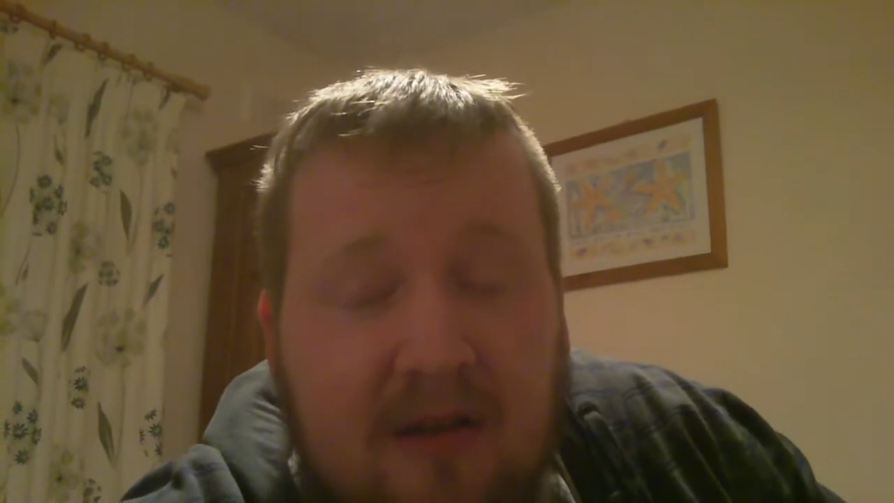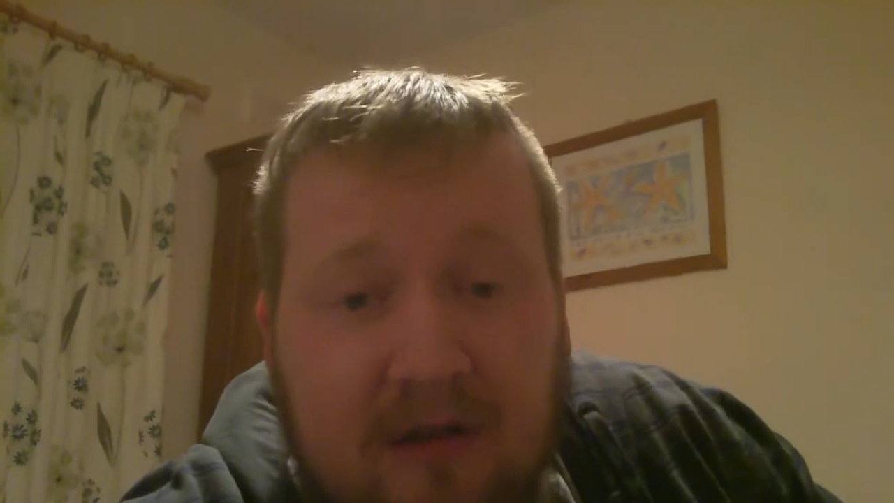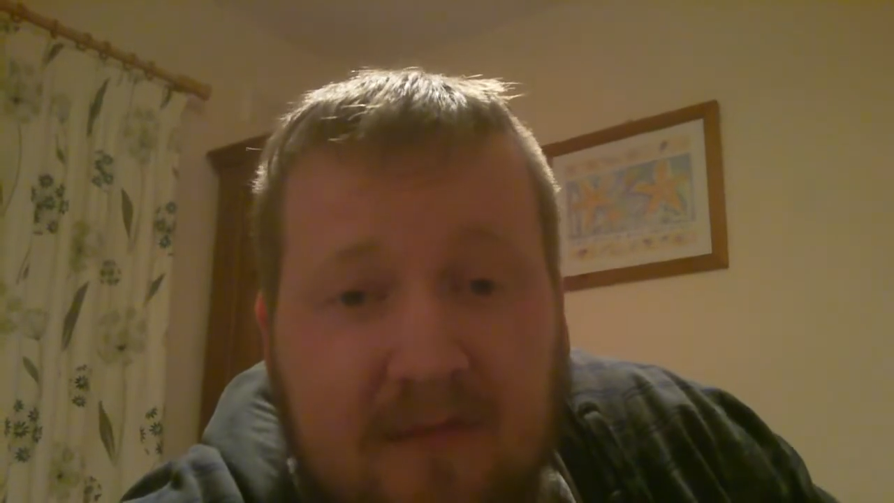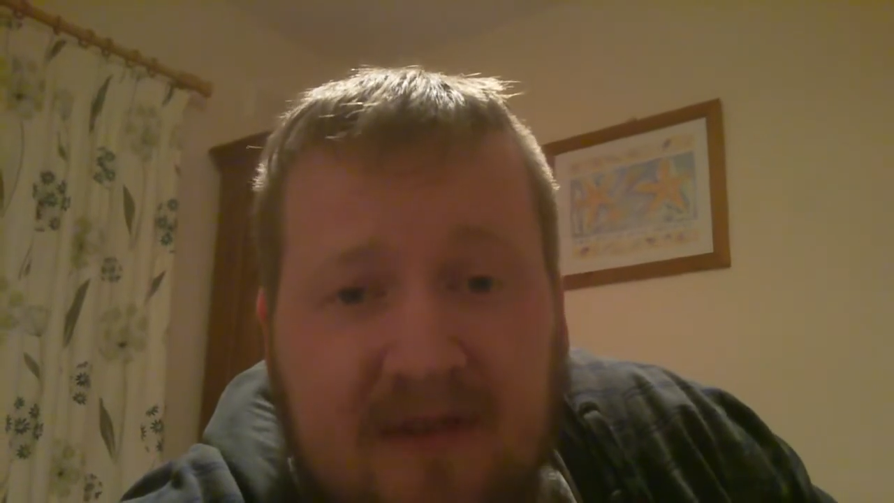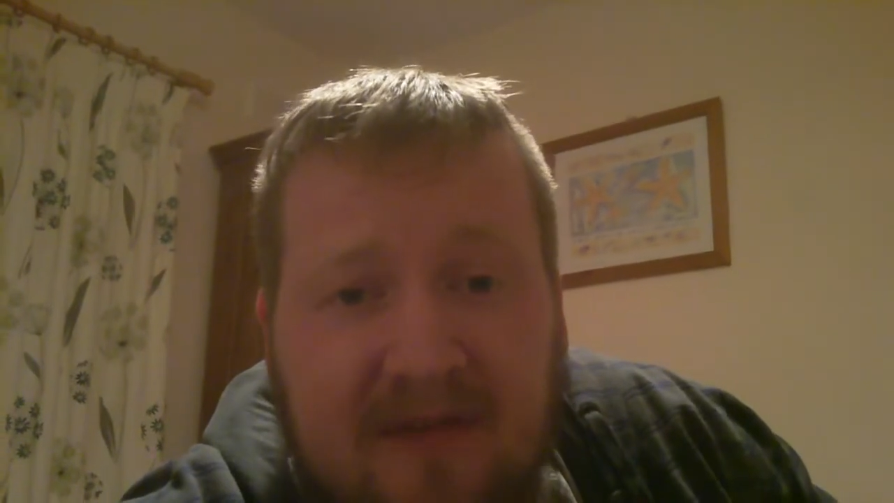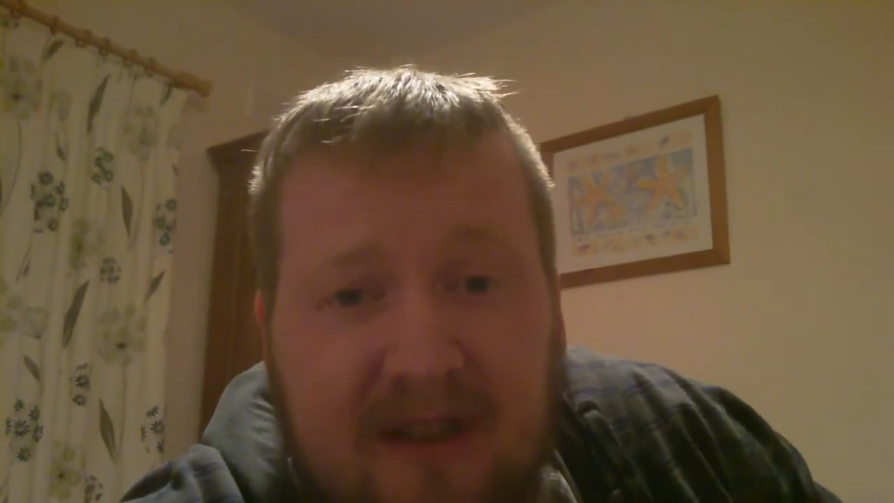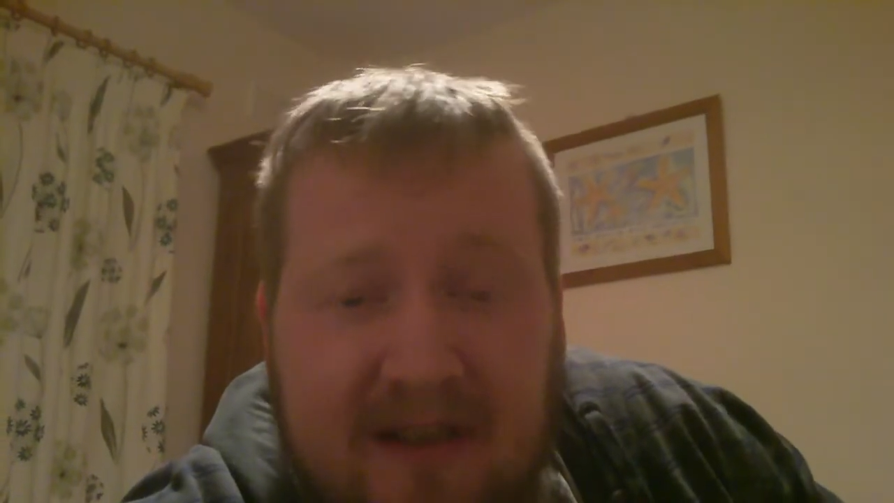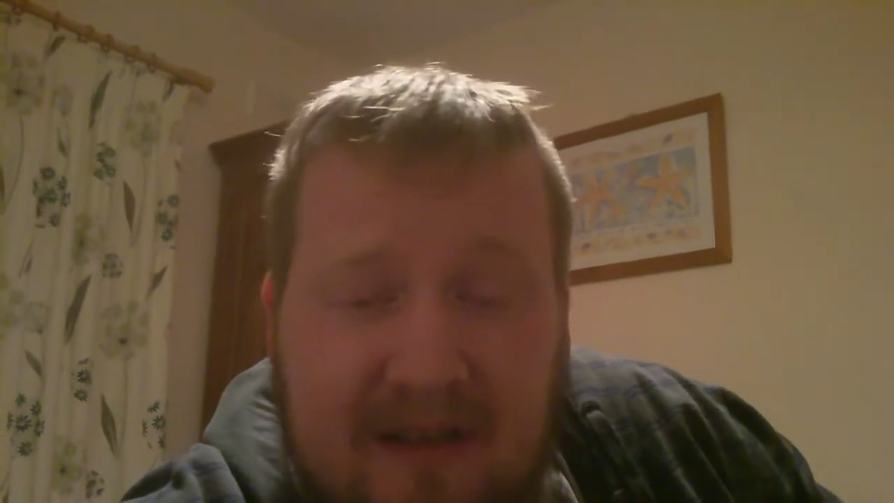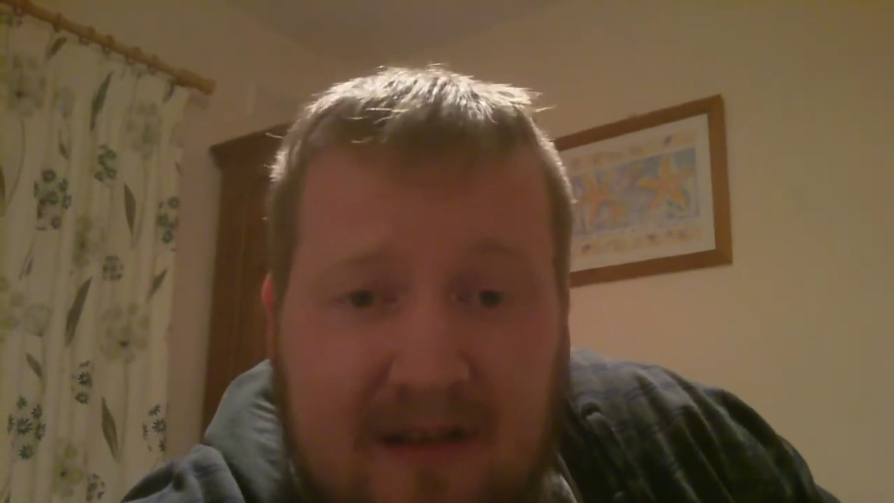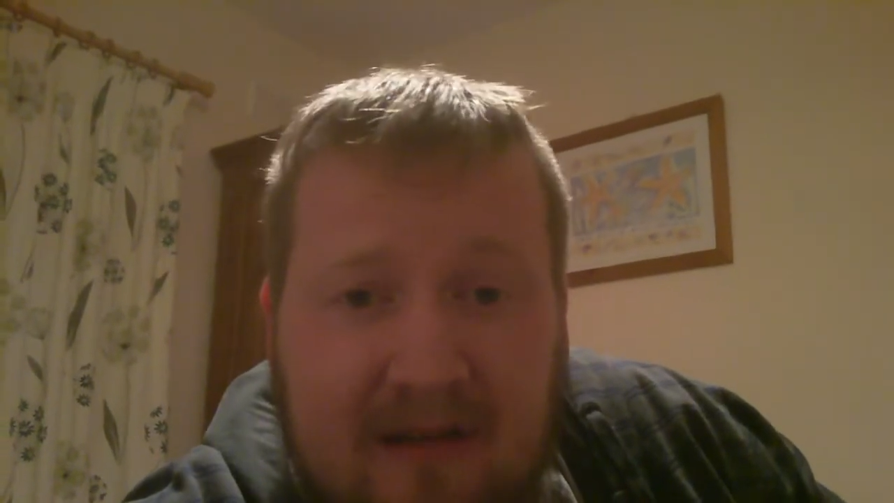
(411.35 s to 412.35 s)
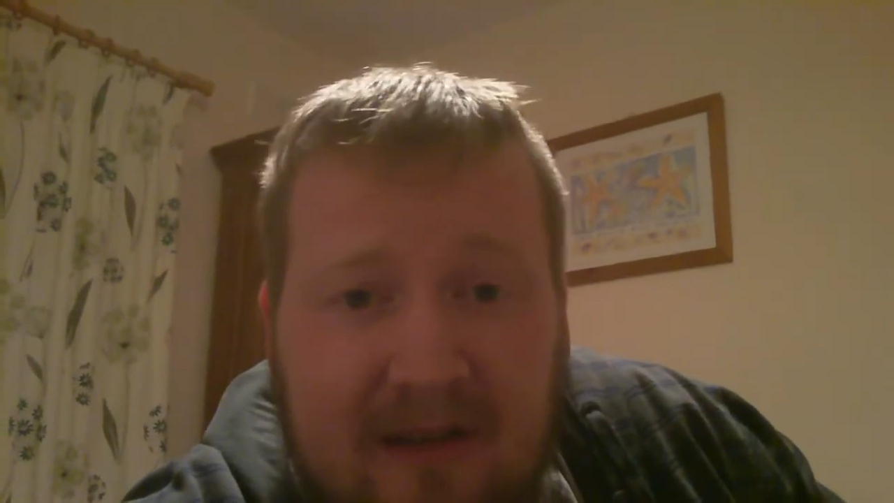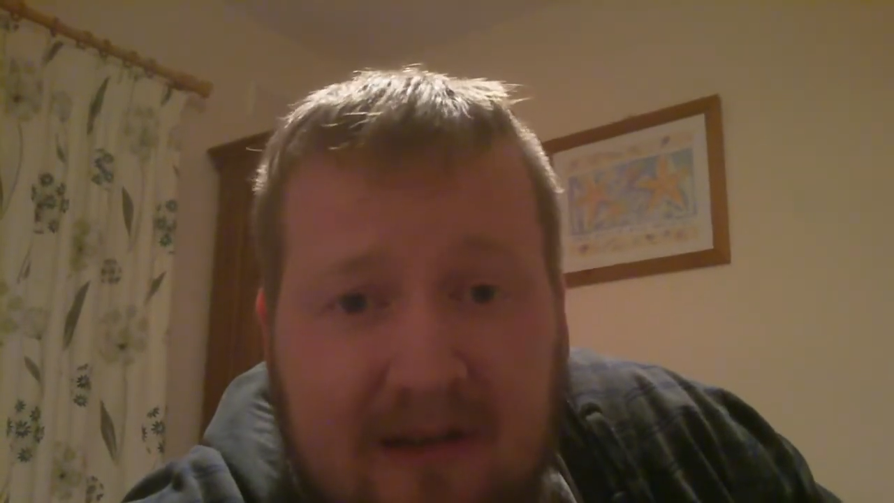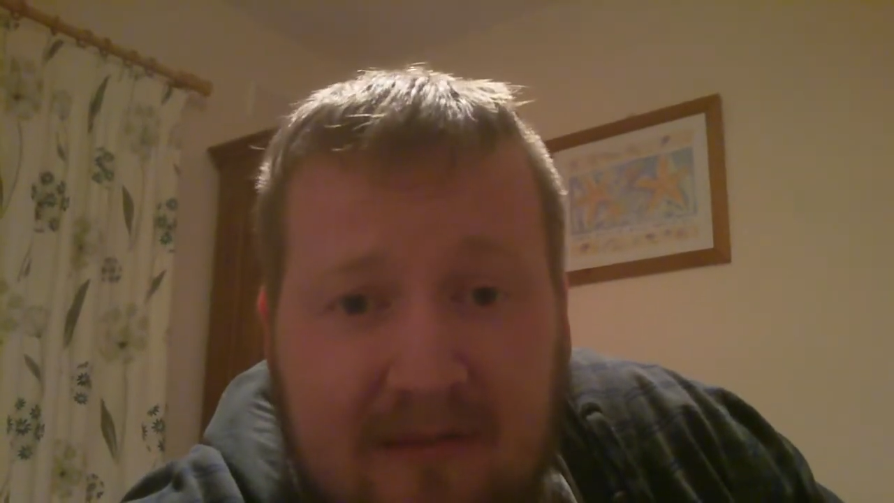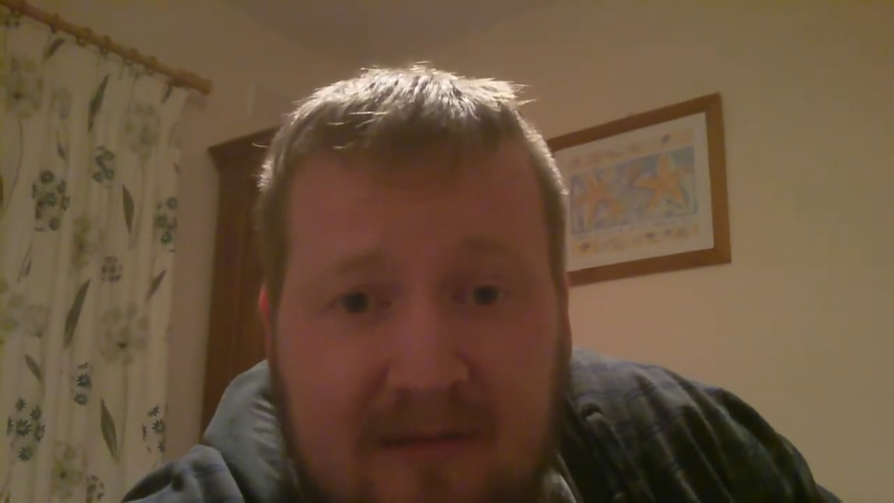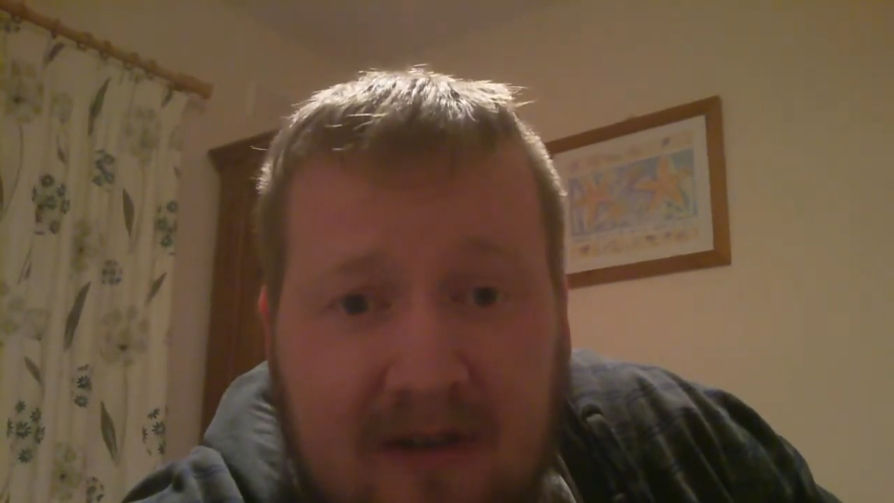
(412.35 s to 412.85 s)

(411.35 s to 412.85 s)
couldn't provide the